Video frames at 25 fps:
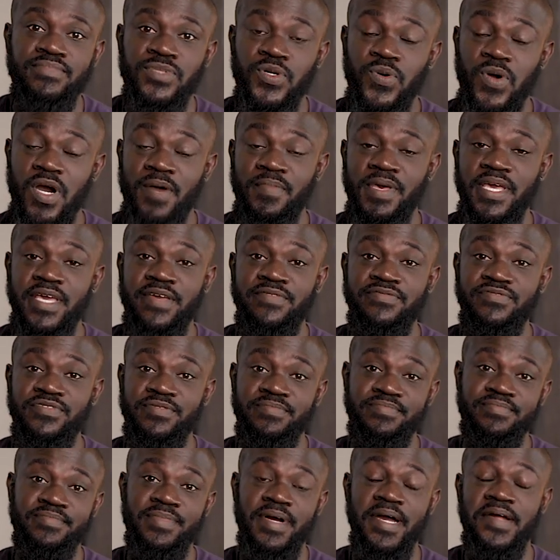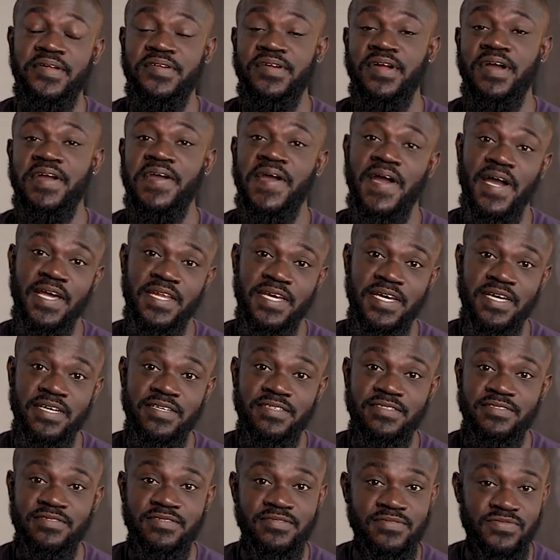Kwame from Accra,
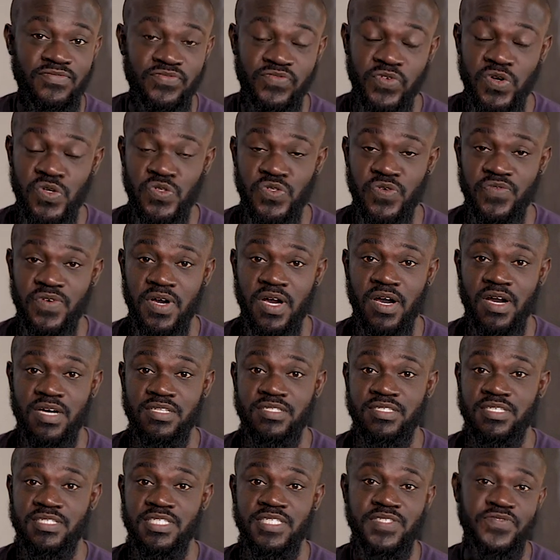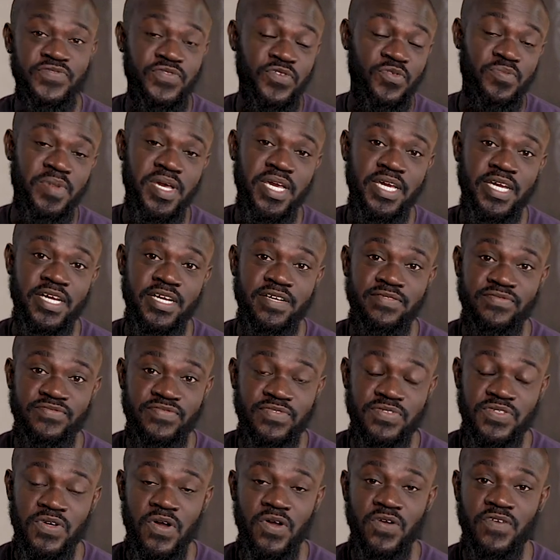Ghana. Voiceover artist, filmmaker,
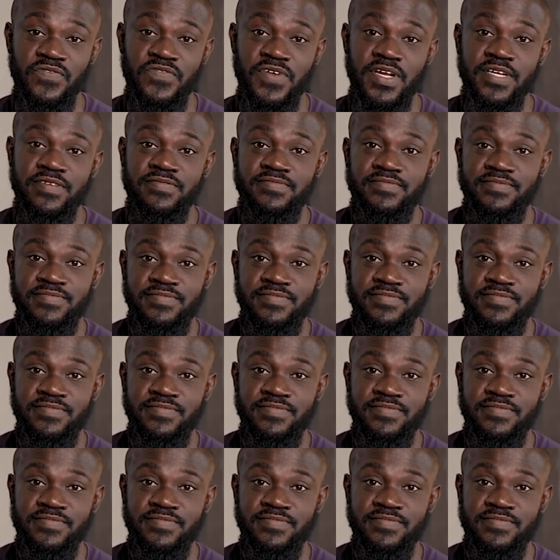photographer.